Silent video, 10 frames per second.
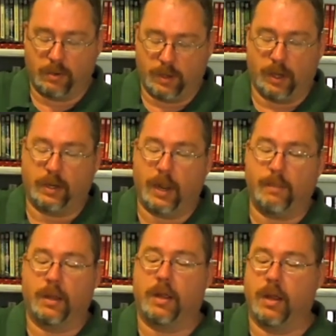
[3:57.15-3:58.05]
Okay,
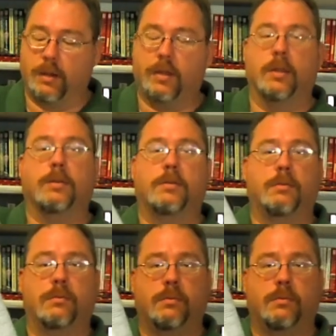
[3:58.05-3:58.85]
table of contents.